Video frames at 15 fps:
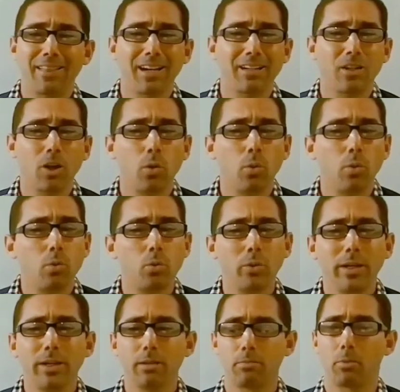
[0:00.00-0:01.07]
handling
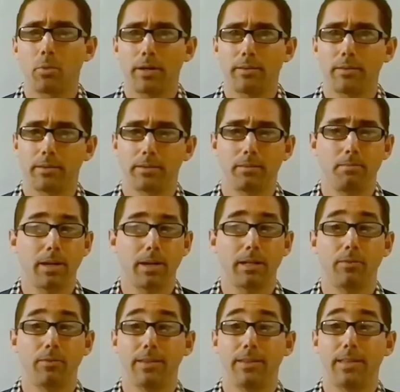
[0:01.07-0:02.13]
unreal prices and
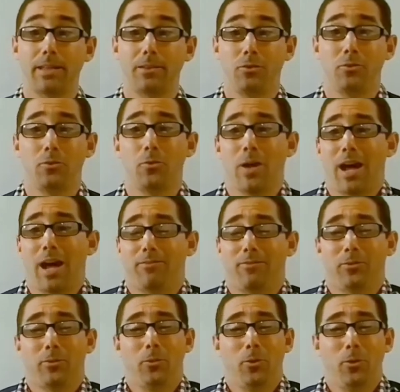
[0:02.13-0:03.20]
benefits that you
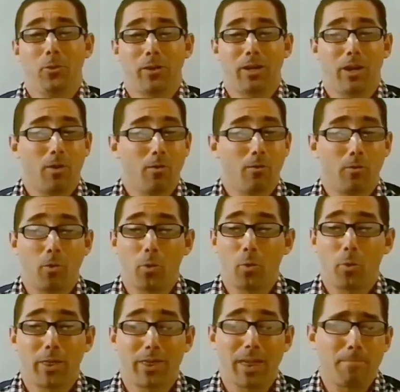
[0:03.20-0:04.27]
have to look
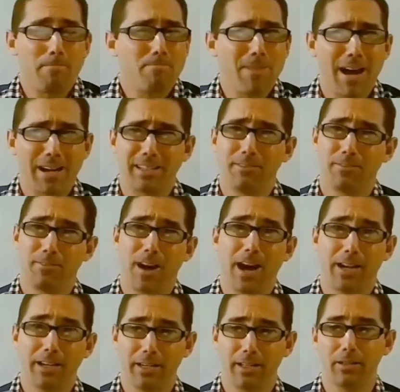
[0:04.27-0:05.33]
for with a
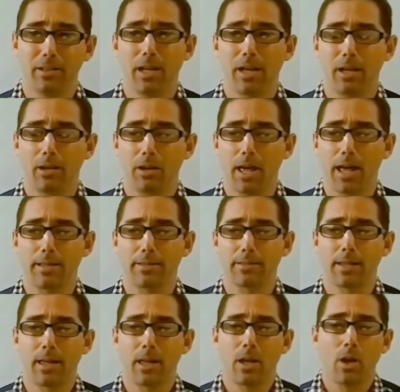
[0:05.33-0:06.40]
magnifying
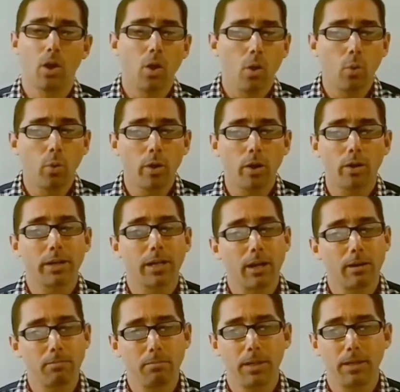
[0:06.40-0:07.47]
glass. We
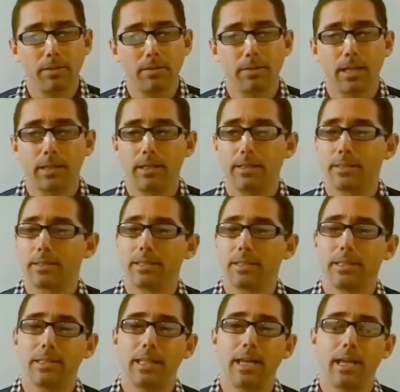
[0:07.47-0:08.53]
are convinced that
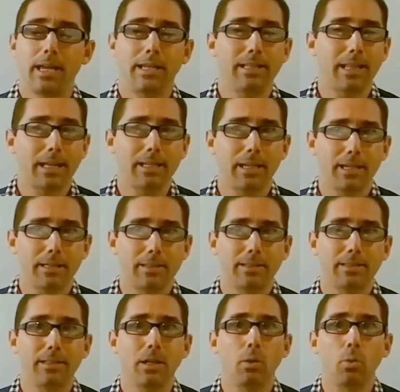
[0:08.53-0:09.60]
is
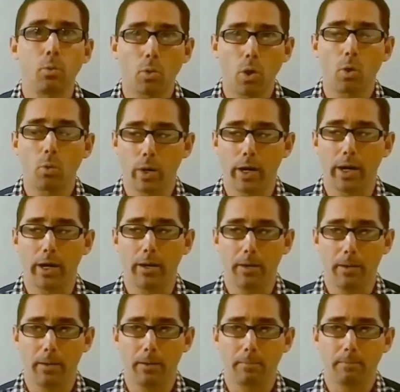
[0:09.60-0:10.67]
the wrong
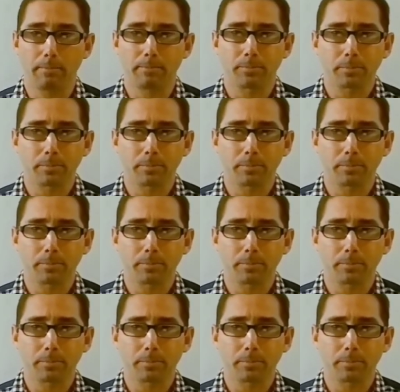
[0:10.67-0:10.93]
way.